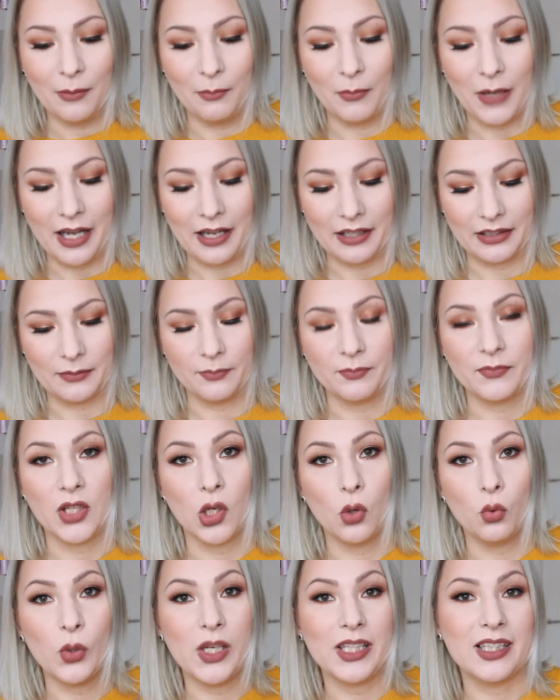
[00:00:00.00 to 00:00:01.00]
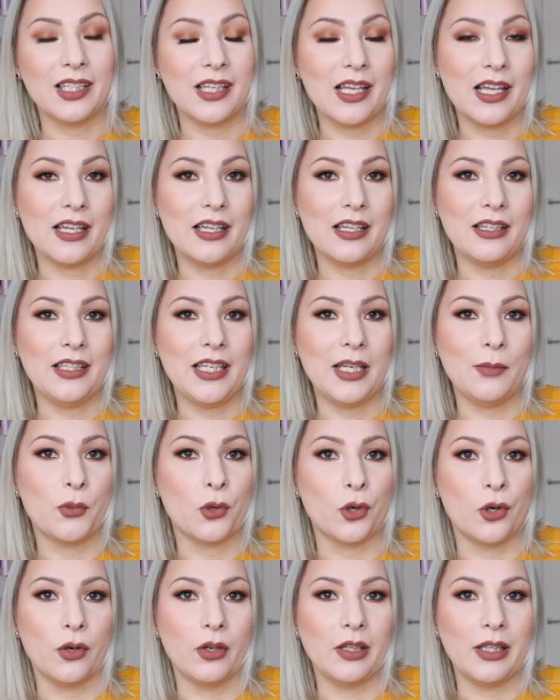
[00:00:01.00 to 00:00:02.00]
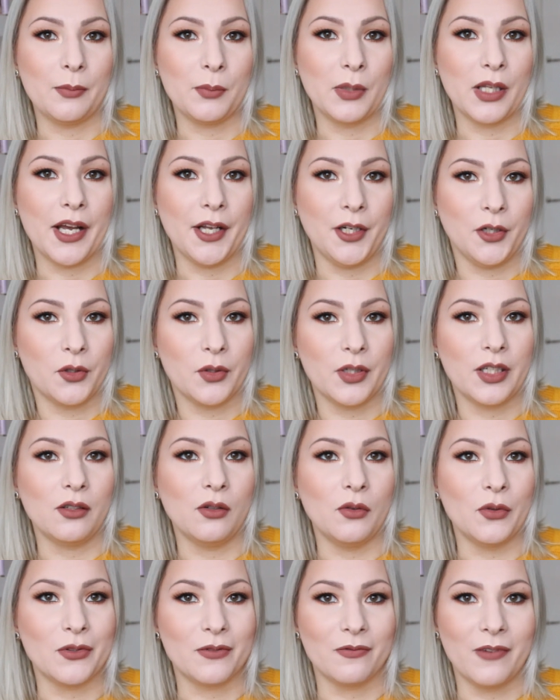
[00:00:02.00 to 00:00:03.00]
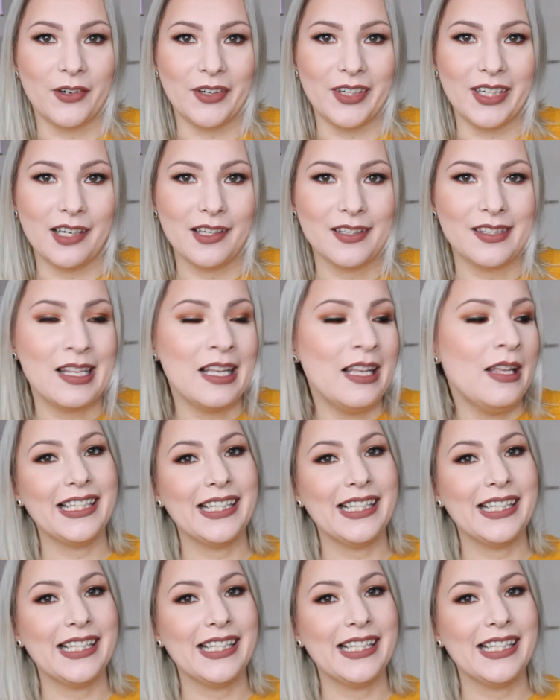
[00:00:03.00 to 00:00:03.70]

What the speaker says: But with a deeper lip liner, it looks very nice.